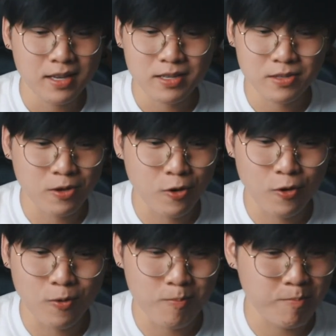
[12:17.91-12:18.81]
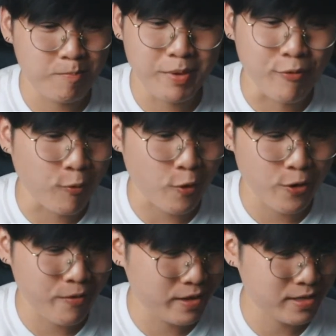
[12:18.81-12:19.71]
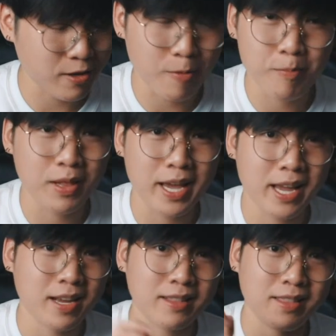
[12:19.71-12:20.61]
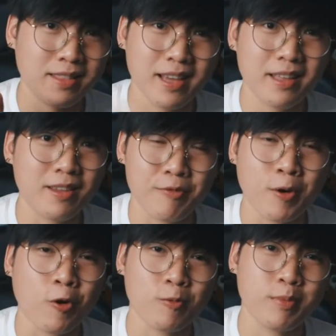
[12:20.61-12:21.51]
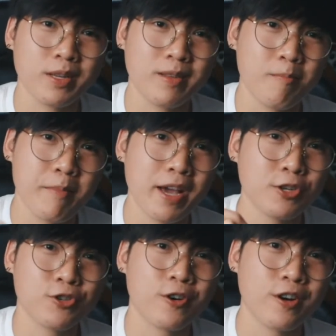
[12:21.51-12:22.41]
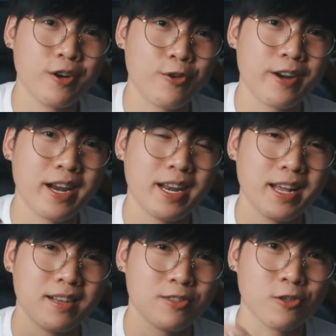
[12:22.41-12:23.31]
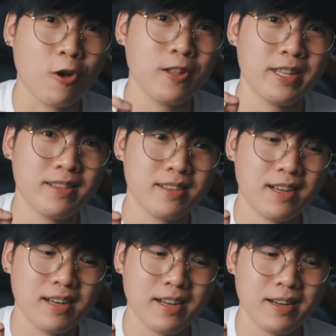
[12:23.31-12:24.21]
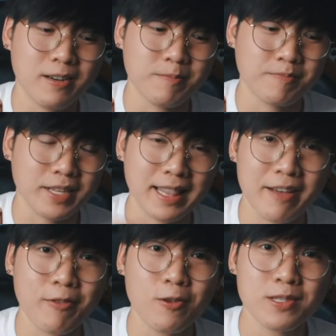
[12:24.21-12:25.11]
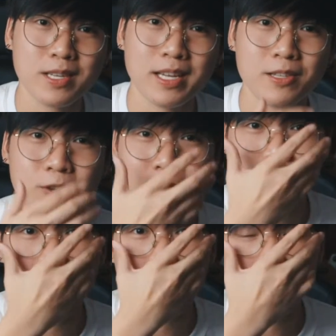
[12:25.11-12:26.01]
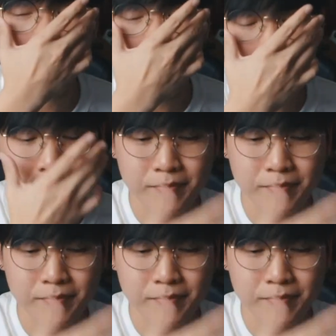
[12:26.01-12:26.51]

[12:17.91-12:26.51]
So before you even start playing and hit the record button, make sure you're getting solid levels into your software.